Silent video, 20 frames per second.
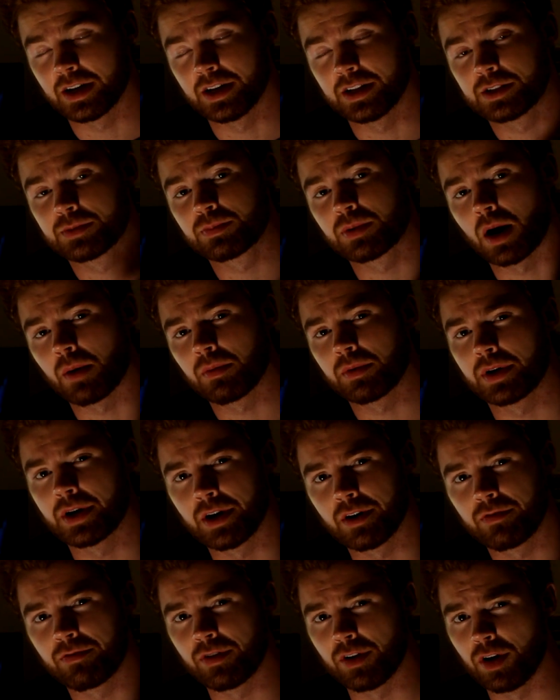It's probably a
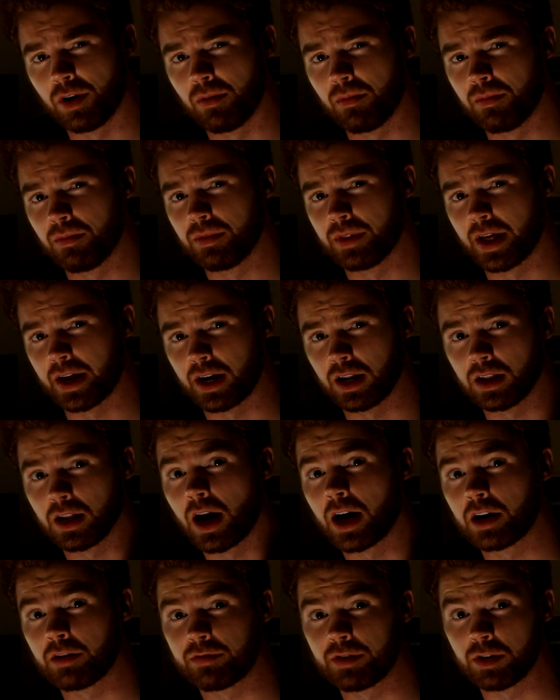film that a
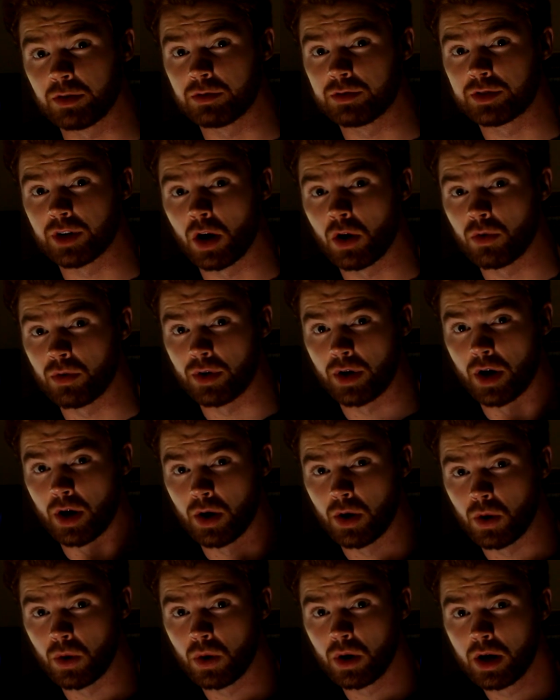lot of you don't
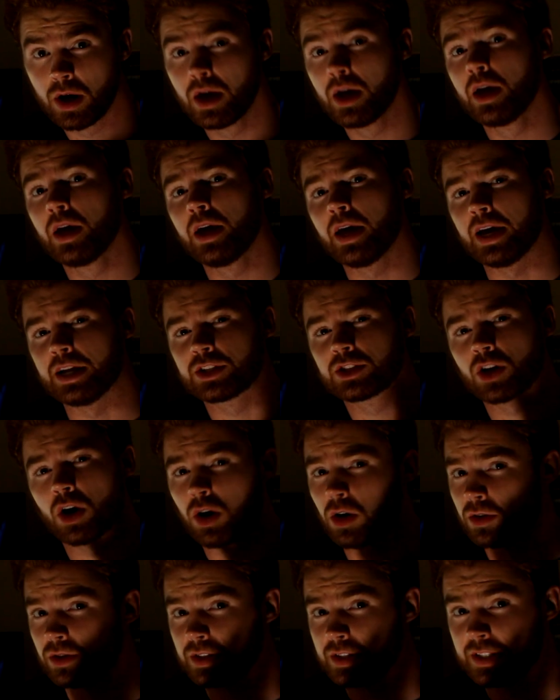know. It's
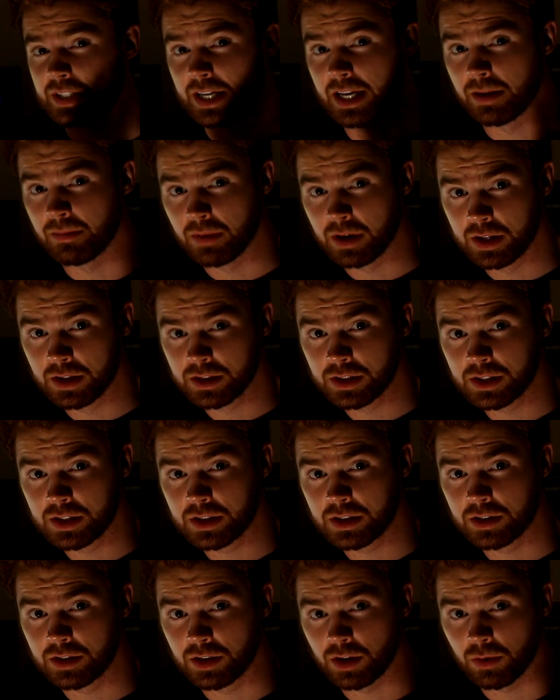called
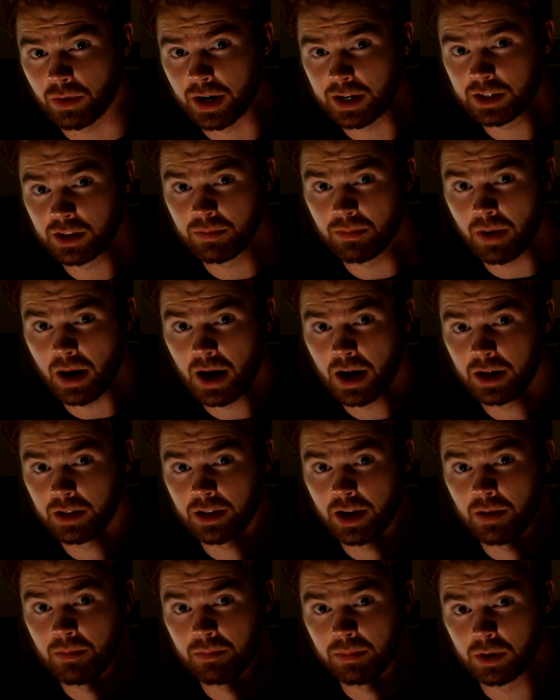Demons, directed by
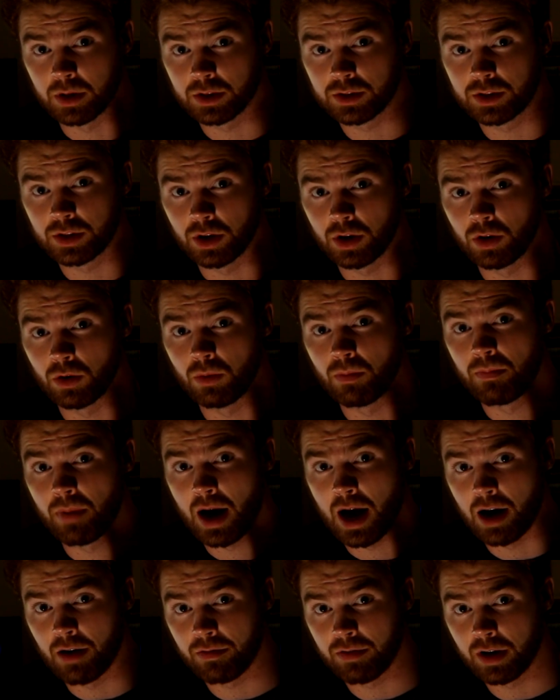Lamberto
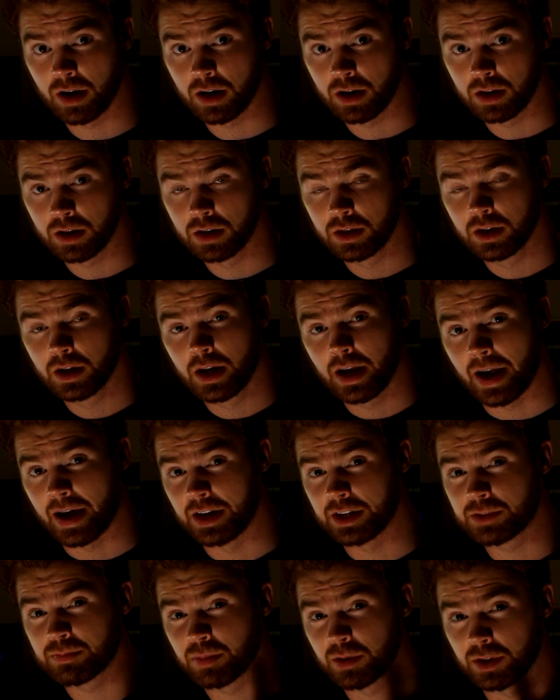Bava, and
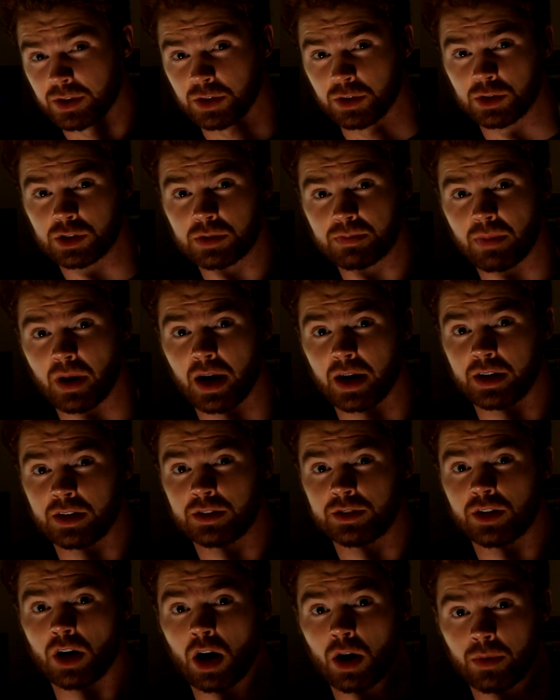it's produced by
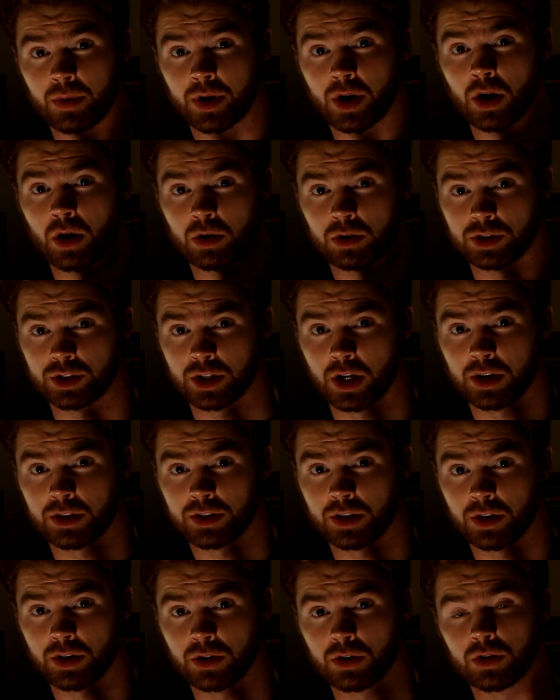Dario
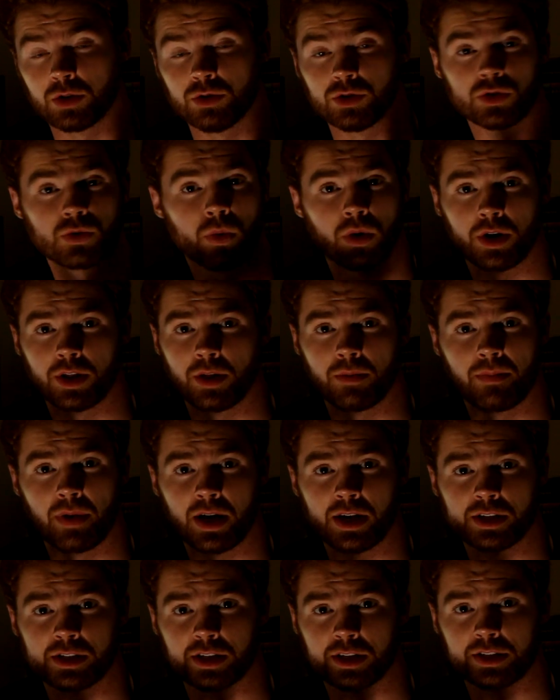Argento, who's one of the
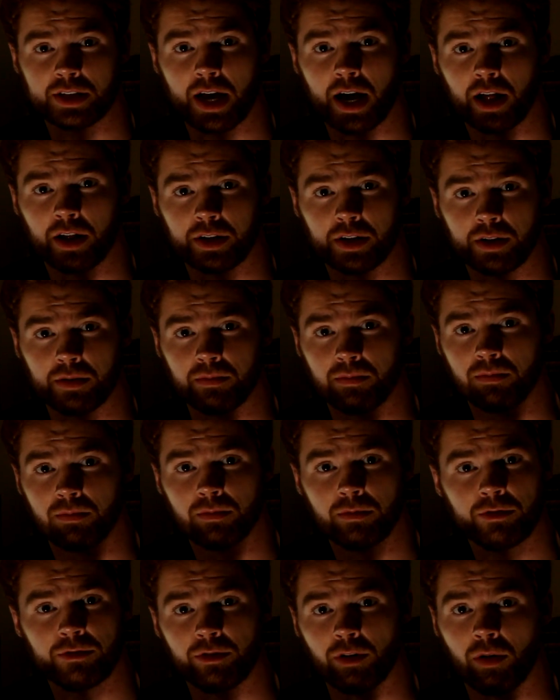best Italian
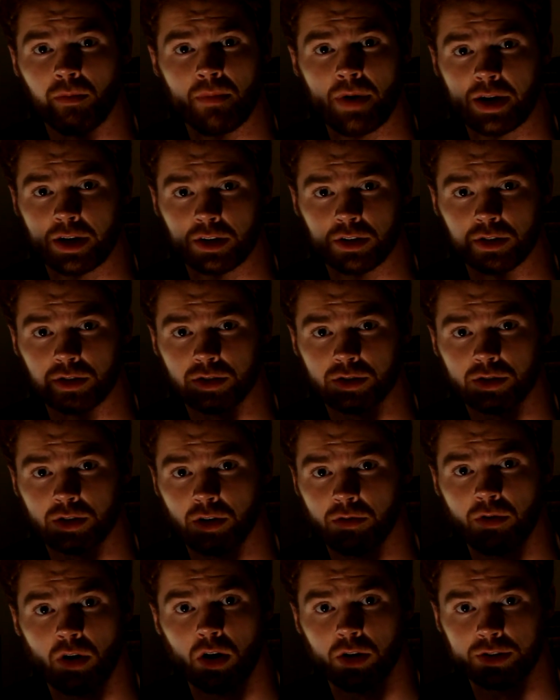filmmakers
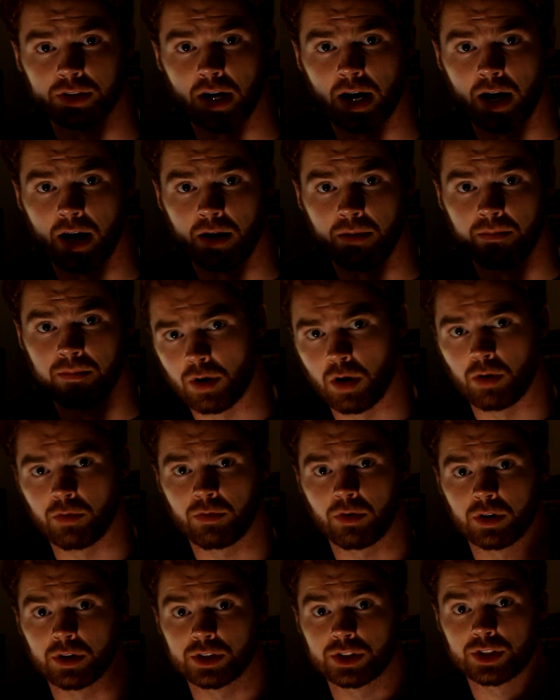of all time, known
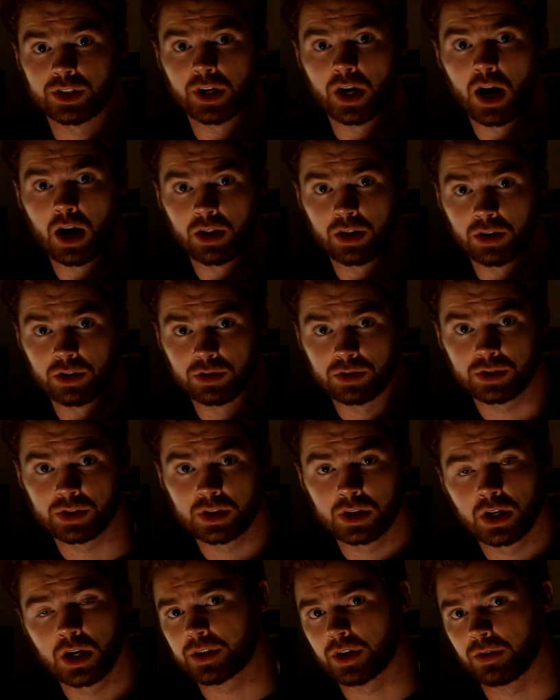for his
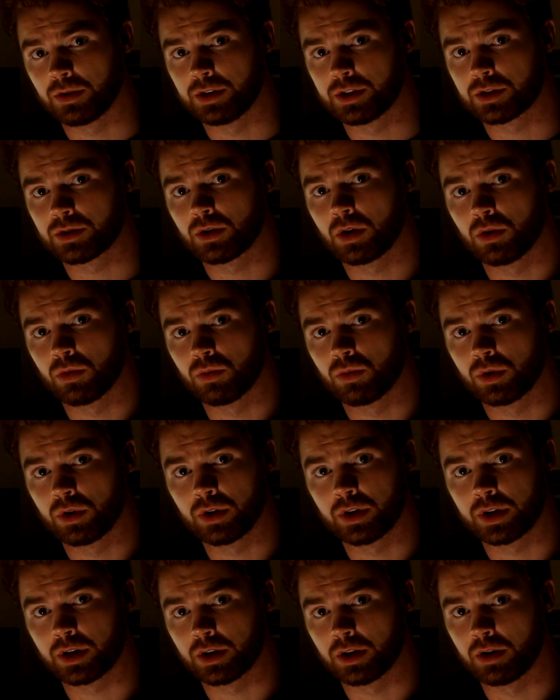giallos, so he's a
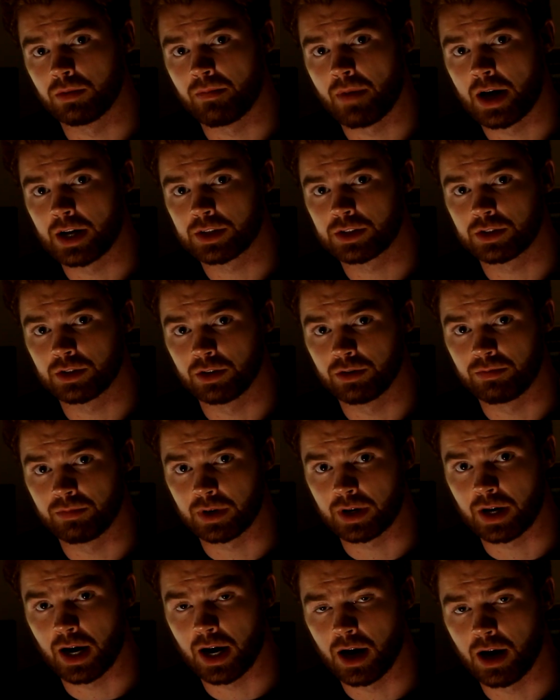really good master of
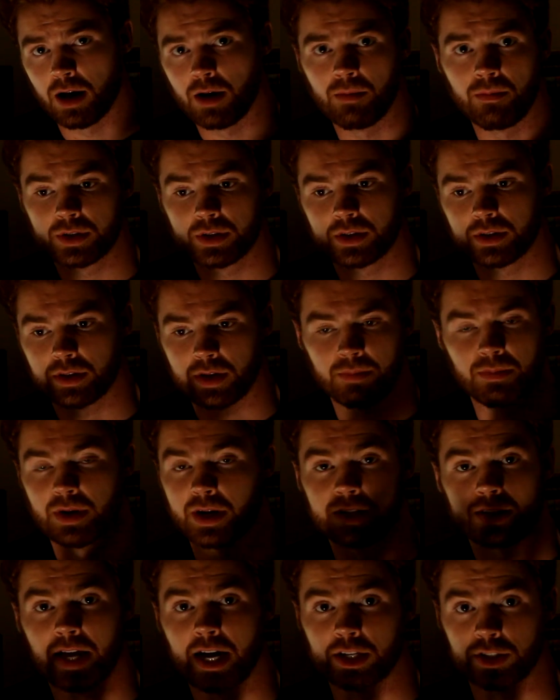macabre to be
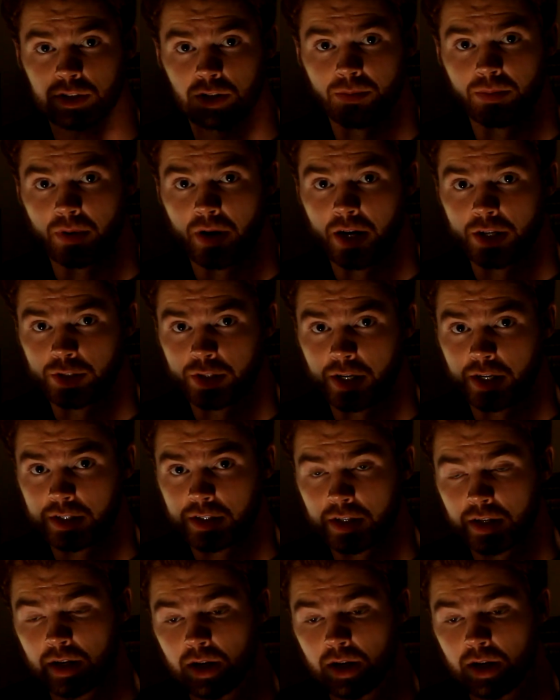attached to the project.